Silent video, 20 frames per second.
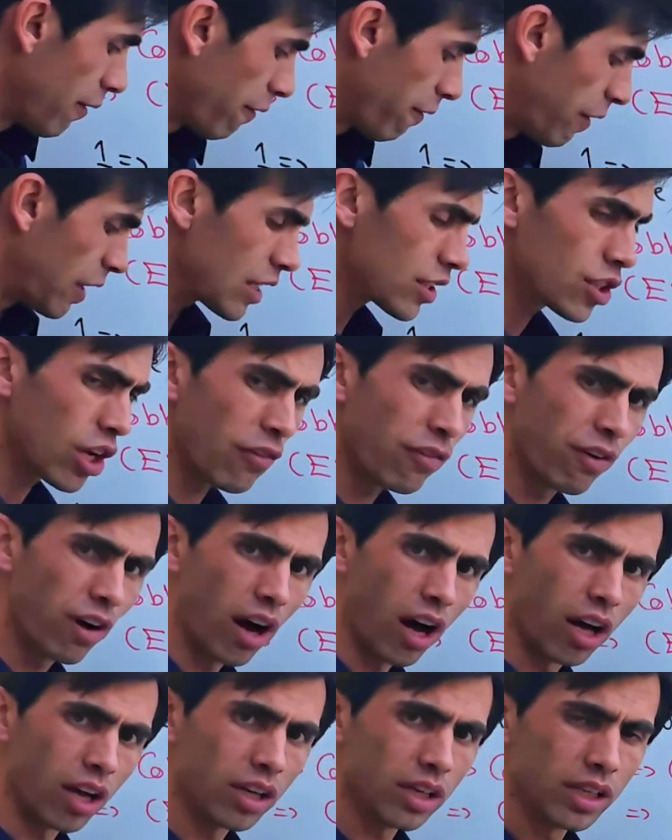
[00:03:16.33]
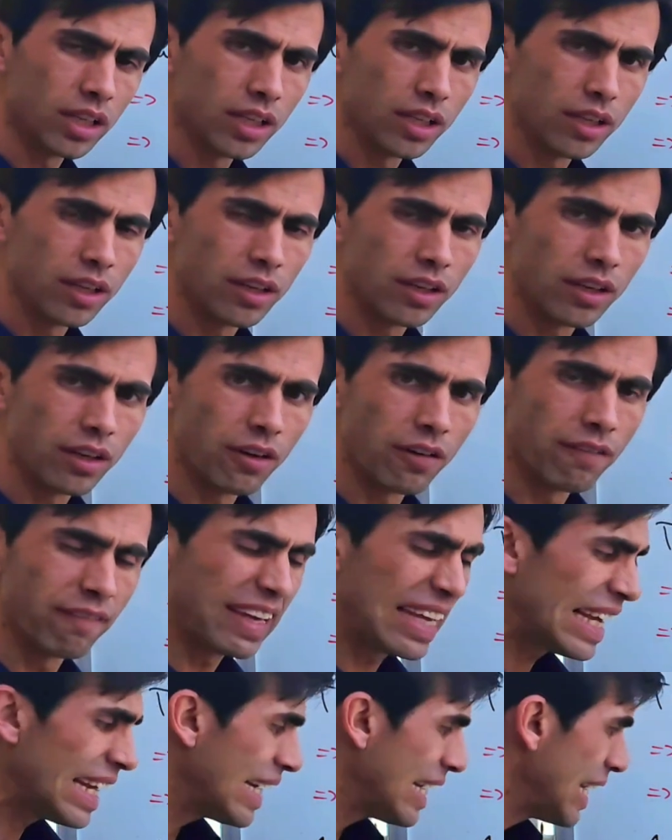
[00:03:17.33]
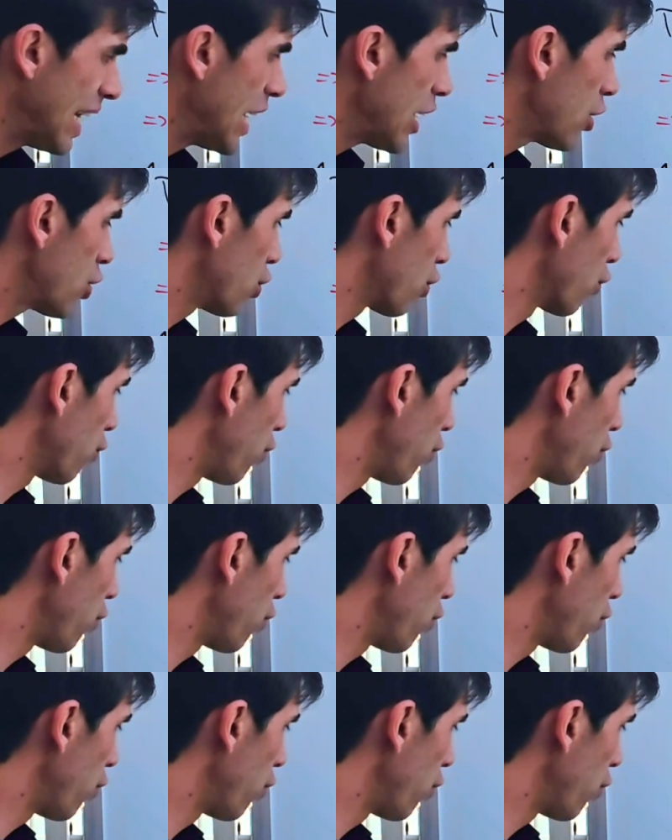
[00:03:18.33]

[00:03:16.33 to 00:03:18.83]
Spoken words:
first of all, we need to